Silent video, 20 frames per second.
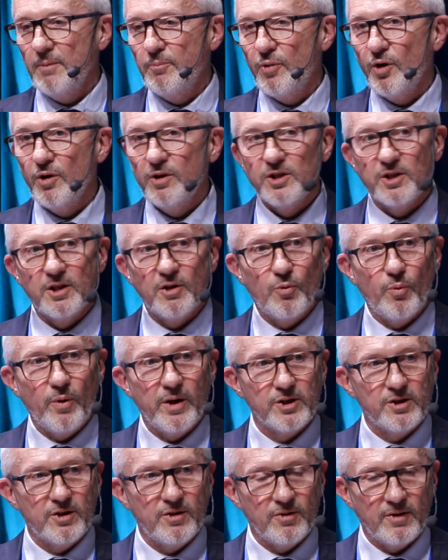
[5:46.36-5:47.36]
policy
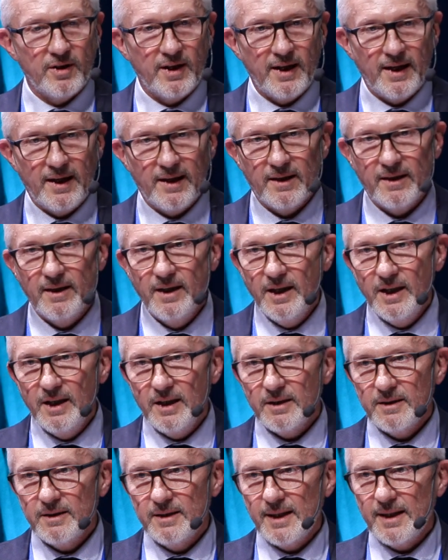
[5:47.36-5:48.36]
questionnaire
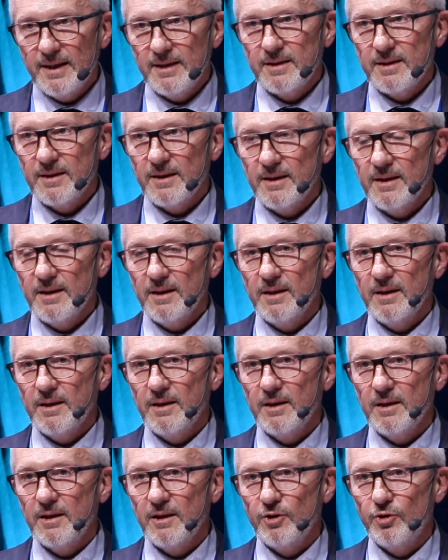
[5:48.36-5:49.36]

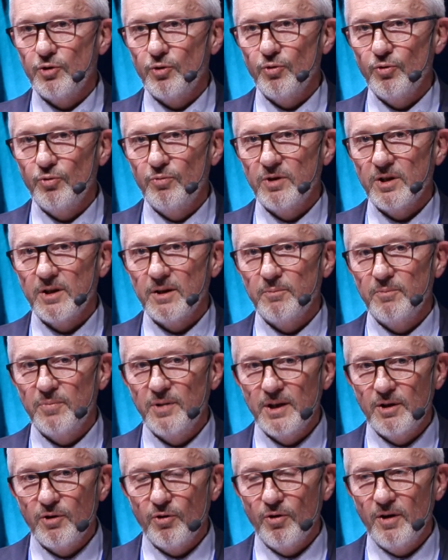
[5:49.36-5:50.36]
that should
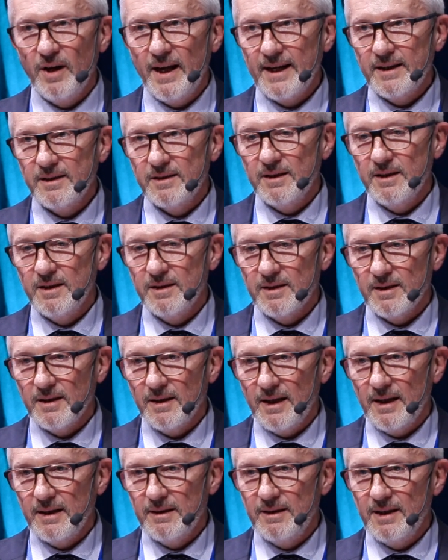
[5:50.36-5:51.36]
be collected
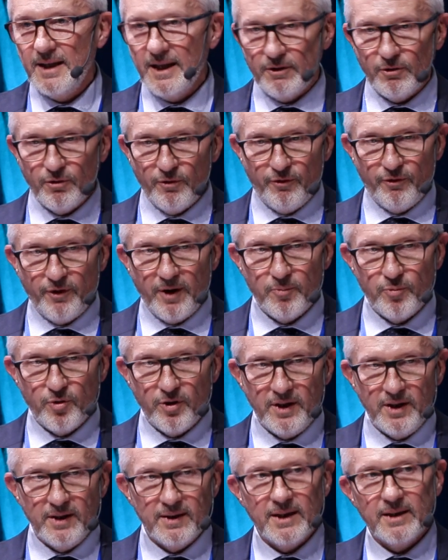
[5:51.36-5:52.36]
at the end of
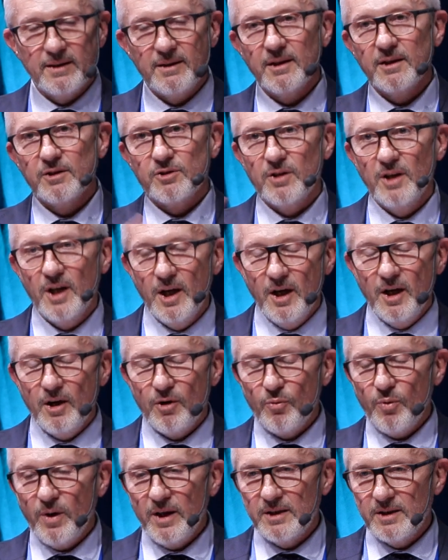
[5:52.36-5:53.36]
February. That is
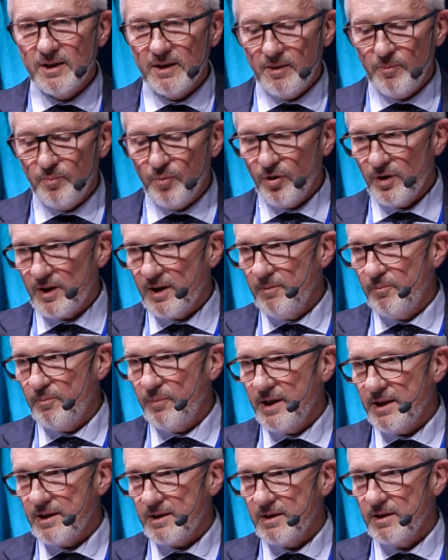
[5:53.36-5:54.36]
quite an important
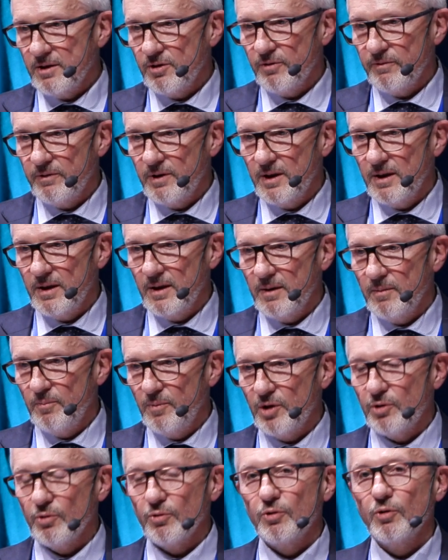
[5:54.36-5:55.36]
passage of the
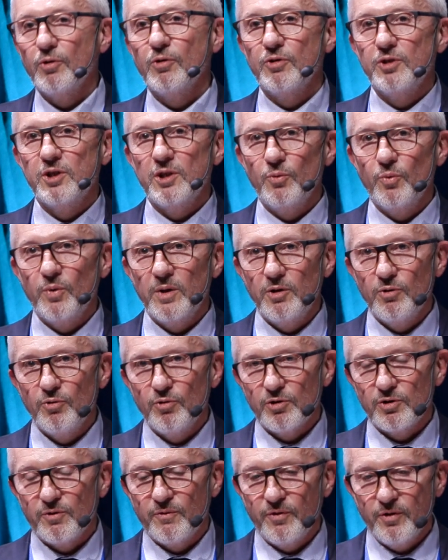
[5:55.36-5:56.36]
methodology we
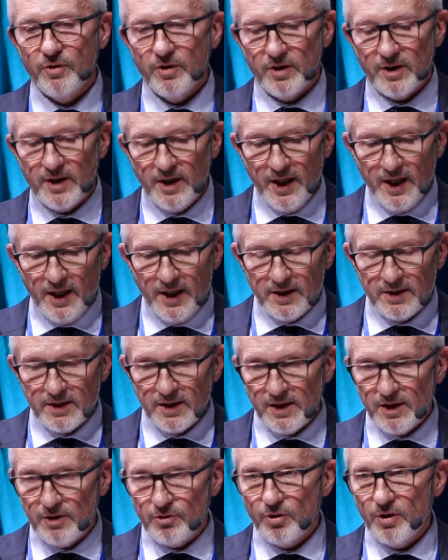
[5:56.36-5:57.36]
use for
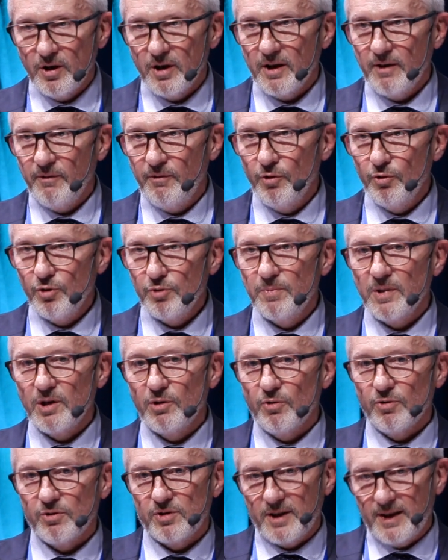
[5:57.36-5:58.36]
territorial reviews,
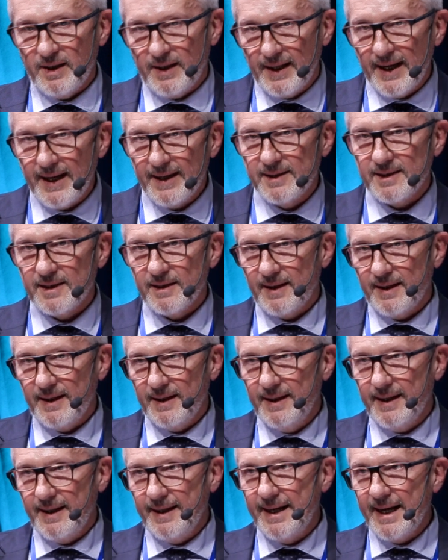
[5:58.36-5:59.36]
because
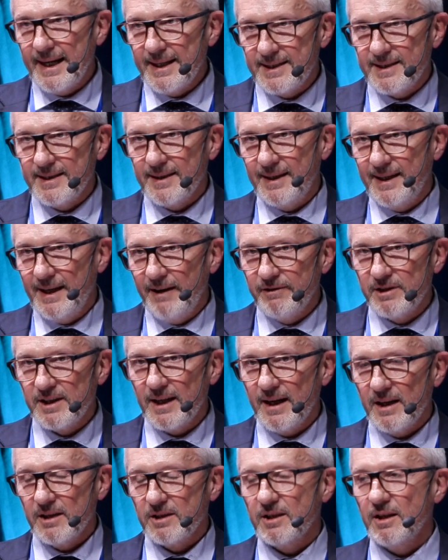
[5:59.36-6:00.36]
gives
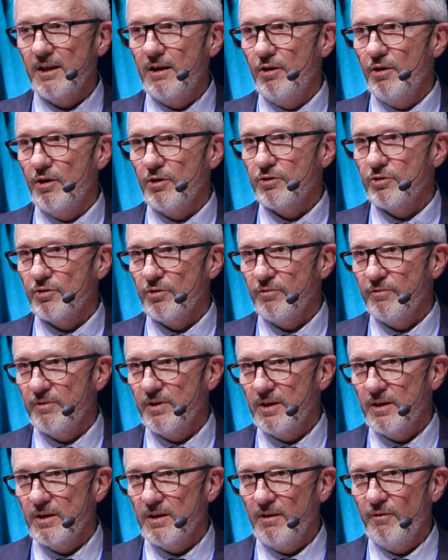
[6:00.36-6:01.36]
us a lot of
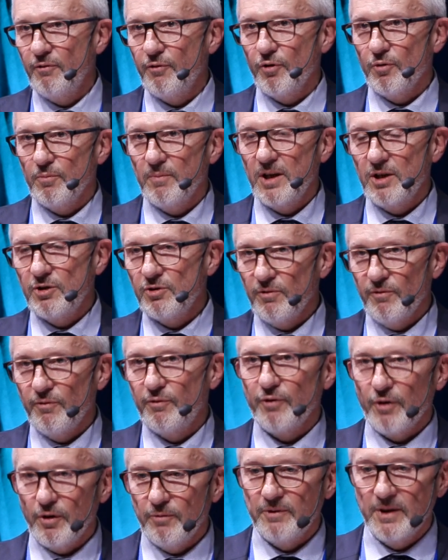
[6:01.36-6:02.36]
information
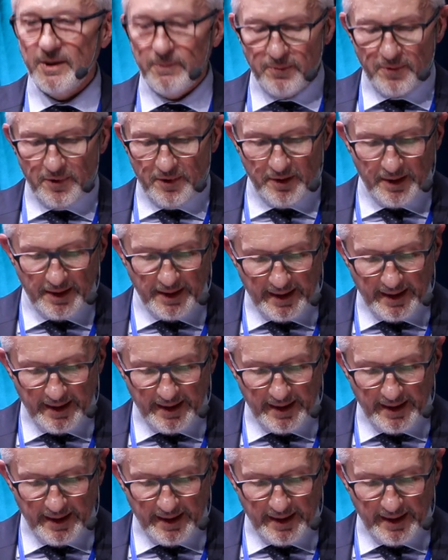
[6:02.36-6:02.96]
from the